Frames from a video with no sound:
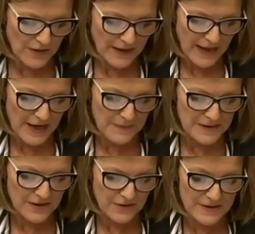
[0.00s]
that
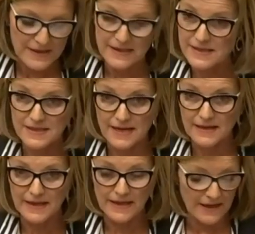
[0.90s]
cannabis use is
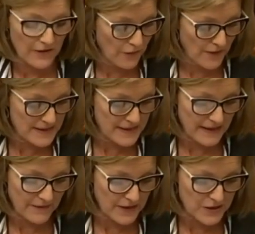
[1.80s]
steadily increasing
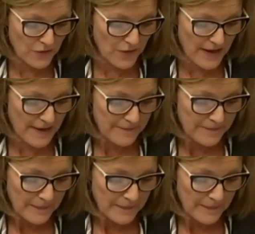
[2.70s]
in Victoria.